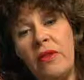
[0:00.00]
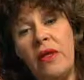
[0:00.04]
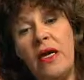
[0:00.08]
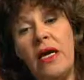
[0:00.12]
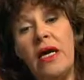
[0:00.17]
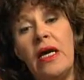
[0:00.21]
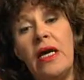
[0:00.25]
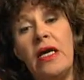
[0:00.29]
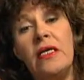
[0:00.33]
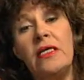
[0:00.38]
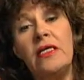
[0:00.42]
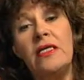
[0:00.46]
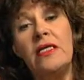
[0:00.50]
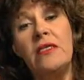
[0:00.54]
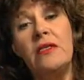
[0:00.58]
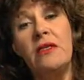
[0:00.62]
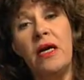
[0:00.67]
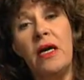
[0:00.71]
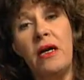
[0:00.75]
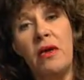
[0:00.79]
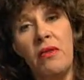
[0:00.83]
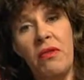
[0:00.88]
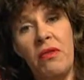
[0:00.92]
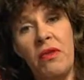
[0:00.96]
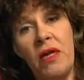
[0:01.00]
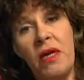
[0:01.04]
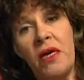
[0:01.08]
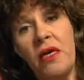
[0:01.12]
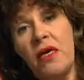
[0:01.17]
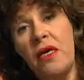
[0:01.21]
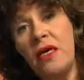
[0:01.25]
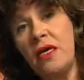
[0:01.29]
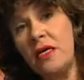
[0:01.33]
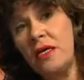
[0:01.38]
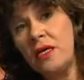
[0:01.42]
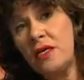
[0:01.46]
The answer, I
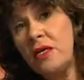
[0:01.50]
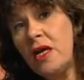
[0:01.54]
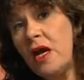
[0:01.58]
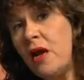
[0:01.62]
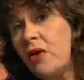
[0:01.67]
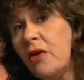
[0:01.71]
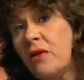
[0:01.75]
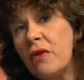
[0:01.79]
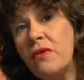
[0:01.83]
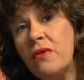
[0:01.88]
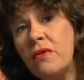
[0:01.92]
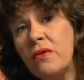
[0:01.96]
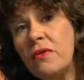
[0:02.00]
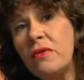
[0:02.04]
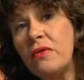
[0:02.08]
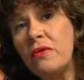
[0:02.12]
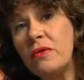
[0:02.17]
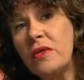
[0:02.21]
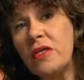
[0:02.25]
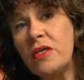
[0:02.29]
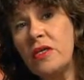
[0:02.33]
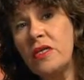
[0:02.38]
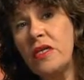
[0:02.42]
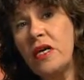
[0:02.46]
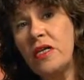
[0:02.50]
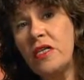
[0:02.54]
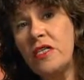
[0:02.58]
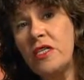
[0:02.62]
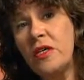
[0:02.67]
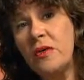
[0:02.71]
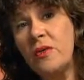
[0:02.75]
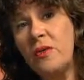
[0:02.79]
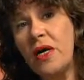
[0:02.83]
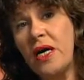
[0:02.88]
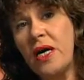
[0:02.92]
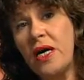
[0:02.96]
think, is no. It's not
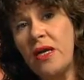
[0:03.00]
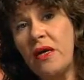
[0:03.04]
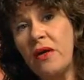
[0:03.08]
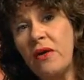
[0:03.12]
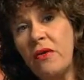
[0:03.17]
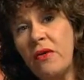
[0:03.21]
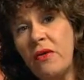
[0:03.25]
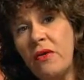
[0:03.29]
so bad.